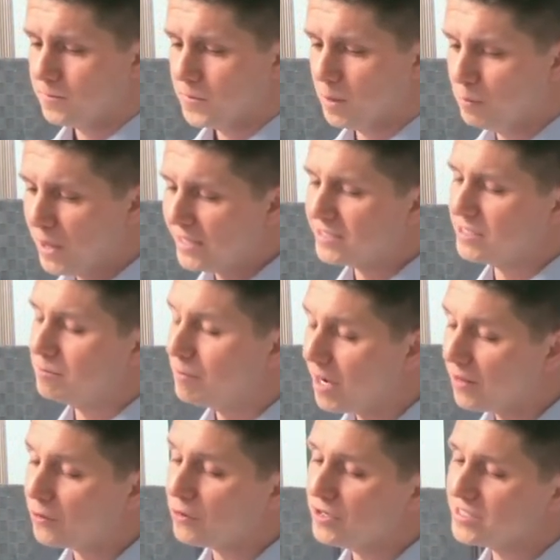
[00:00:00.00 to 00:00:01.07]
the Blessed
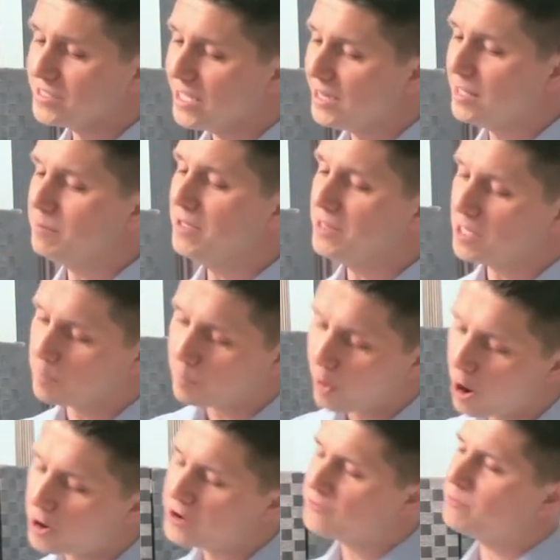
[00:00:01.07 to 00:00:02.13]
Mother is telling me that a
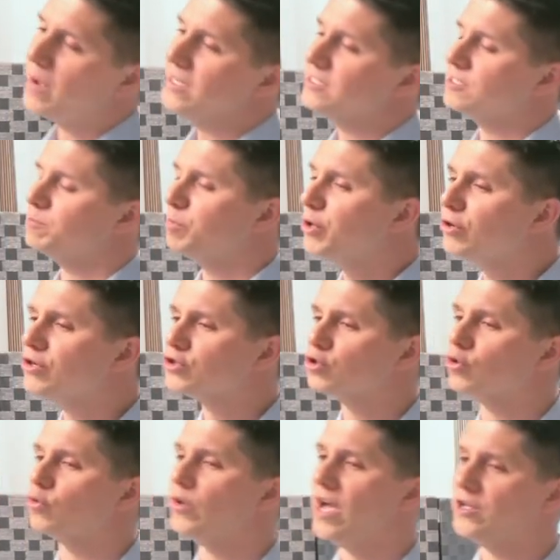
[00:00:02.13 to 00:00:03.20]
part of my
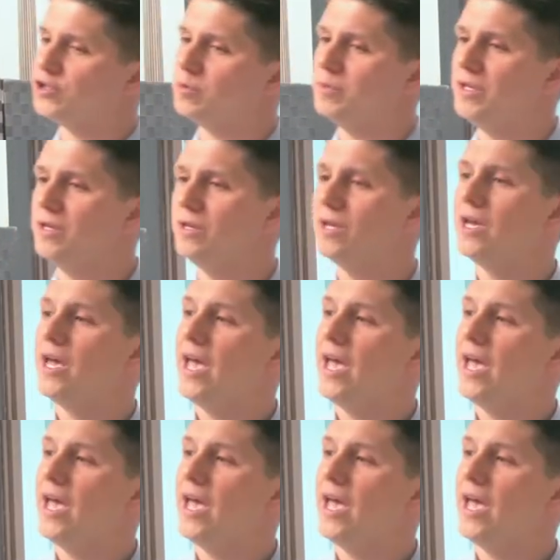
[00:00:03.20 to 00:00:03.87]
spiritual regimen